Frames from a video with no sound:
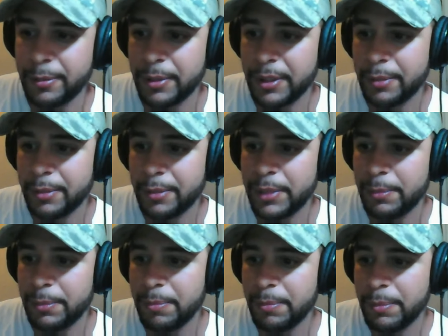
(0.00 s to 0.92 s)
We're in the
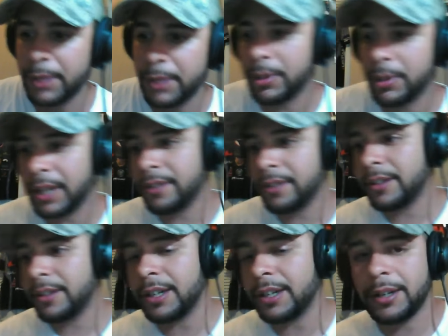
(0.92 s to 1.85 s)
mid midway
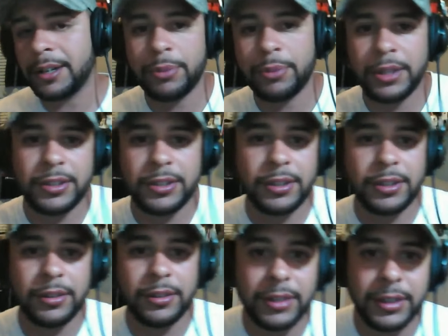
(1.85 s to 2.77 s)
uh, point of the
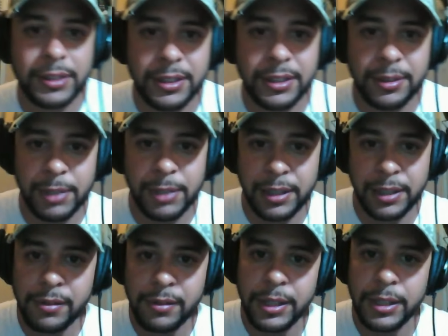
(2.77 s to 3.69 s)
show, so let's get some lightning
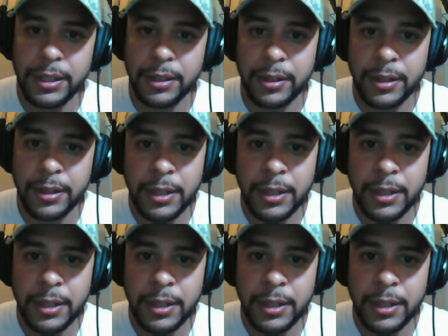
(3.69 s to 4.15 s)
round in here.